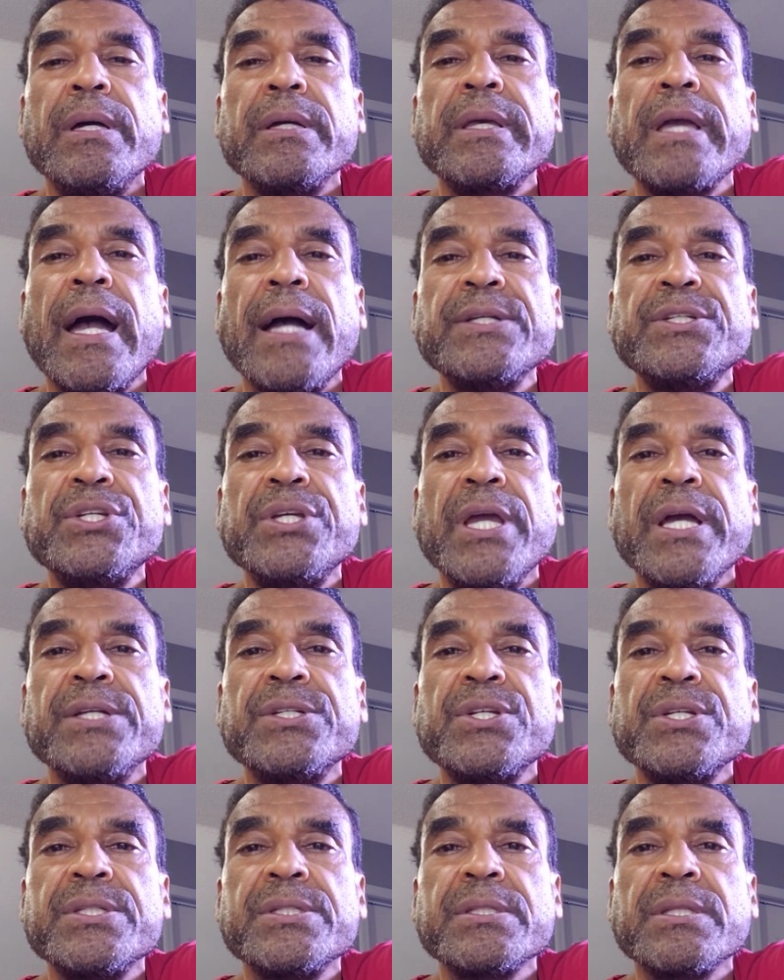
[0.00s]

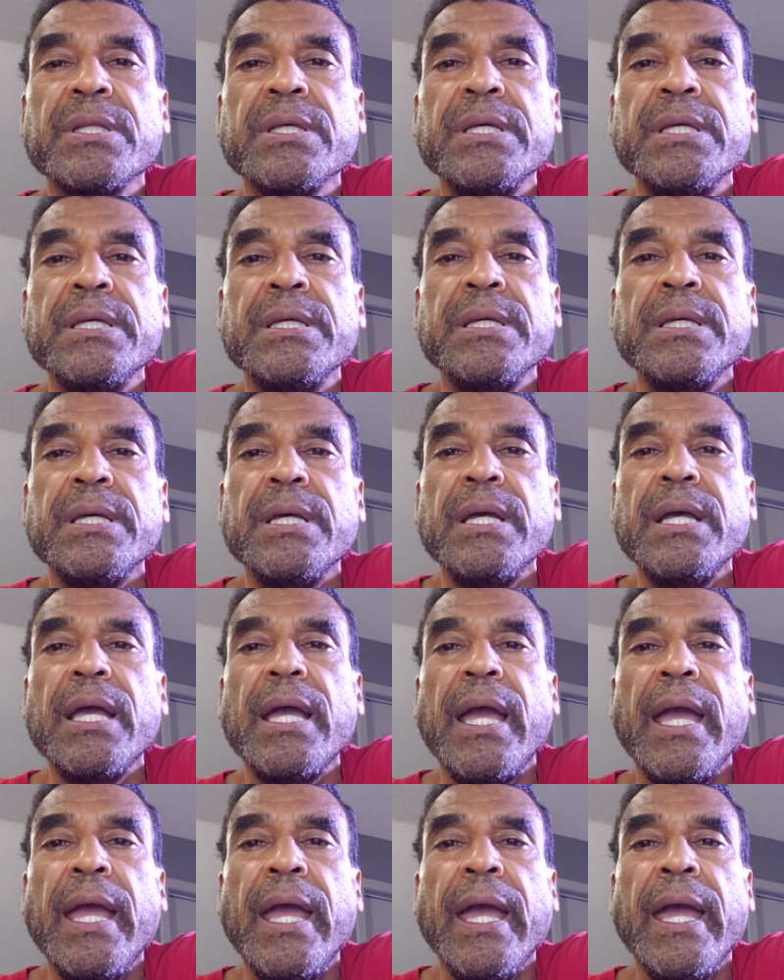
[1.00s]
conscientiously
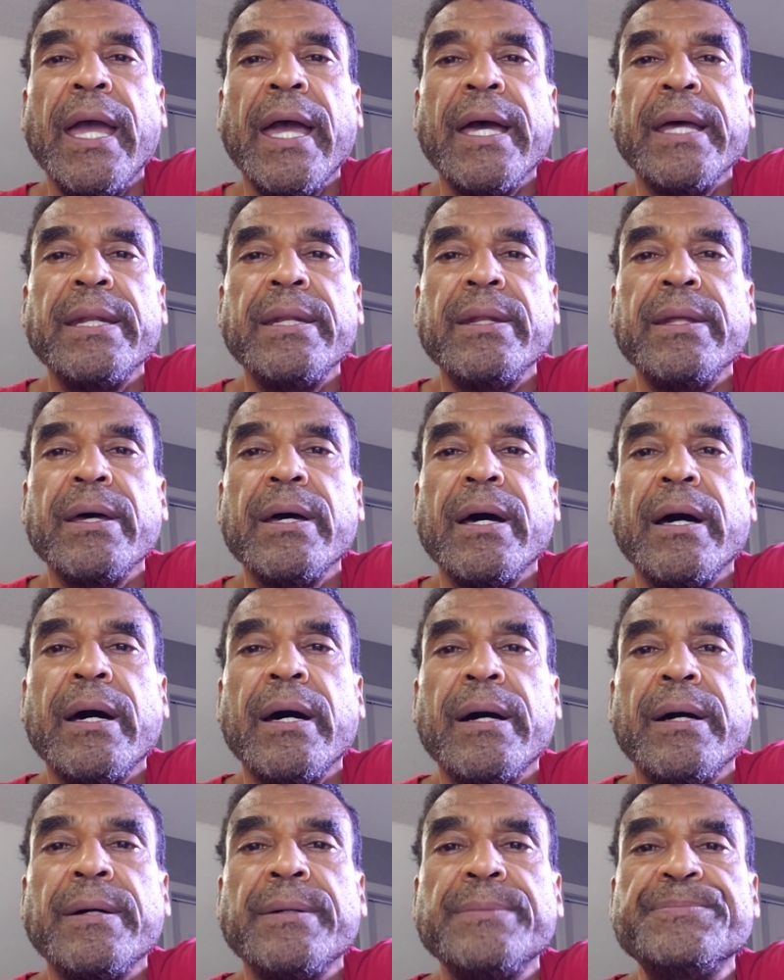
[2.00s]
and
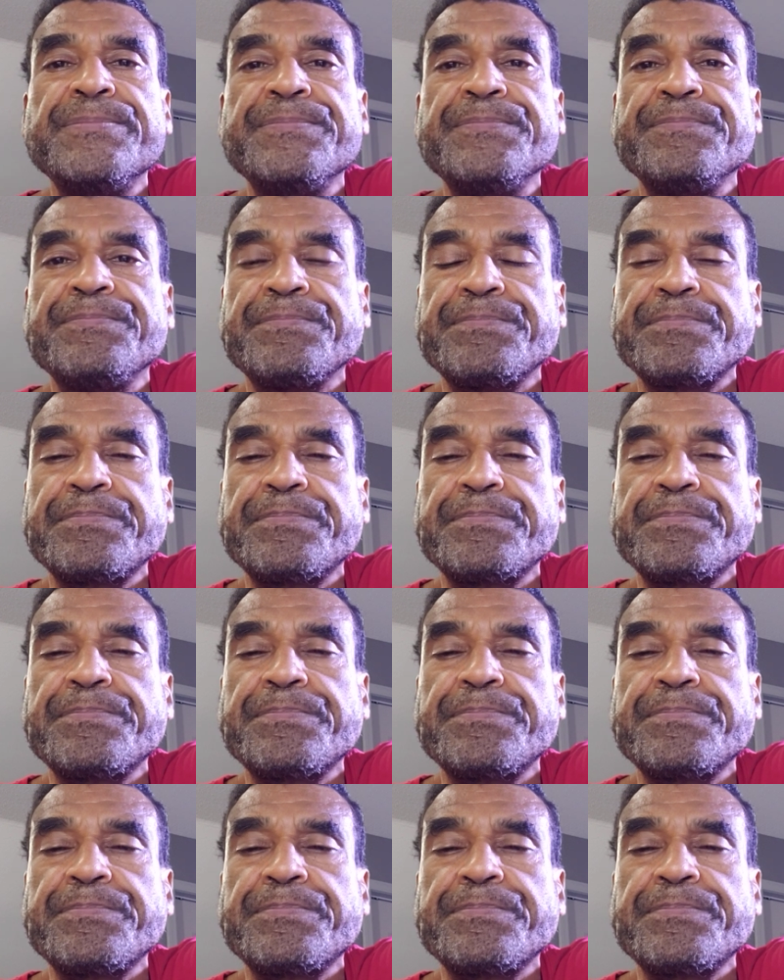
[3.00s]
um,